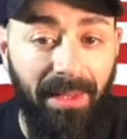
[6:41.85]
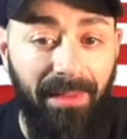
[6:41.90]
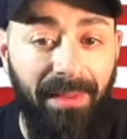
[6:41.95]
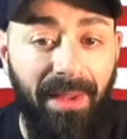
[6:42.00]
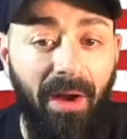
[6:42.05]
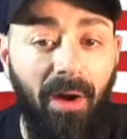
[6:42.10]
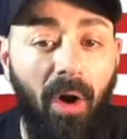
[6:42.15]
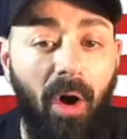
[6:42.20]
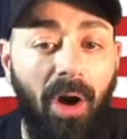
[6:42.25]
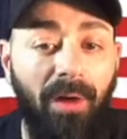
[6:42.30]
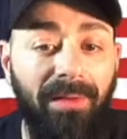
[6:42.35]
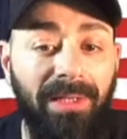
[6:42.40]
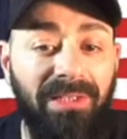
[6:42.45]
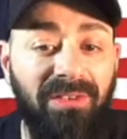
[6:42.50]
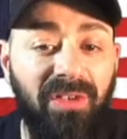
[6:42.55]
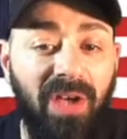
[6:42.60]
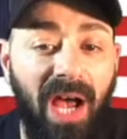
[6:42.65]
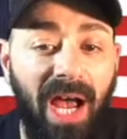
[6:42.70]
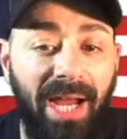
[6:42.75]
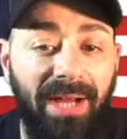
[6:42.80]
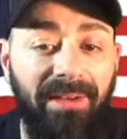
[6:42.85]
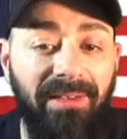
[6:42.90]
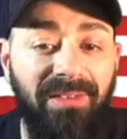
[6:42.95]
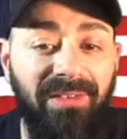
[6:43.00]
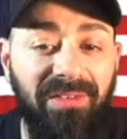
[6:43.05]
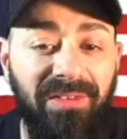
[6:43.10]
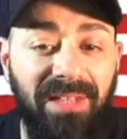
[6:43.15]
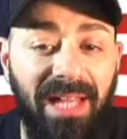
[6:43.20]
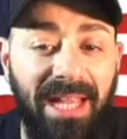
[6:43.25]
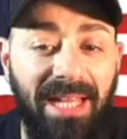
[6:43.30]
There are entire
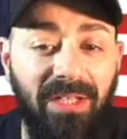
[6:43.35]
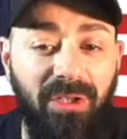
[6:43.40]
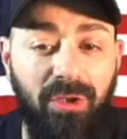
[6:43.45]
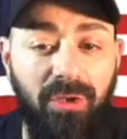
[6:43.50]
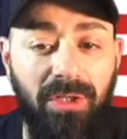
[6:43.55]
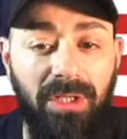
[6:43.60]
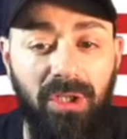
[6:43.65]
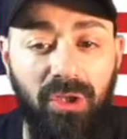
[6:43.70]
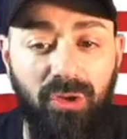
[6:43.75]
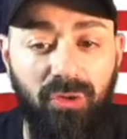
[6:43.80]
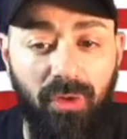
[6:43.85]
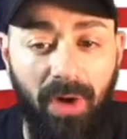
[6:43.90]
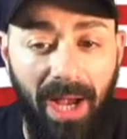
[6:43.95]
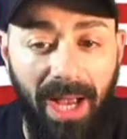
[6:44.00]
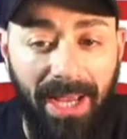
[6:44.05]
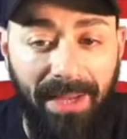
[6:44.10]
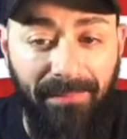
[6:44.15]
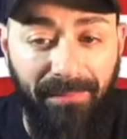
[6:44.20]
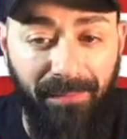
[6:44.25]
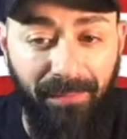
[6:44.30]
states you can drive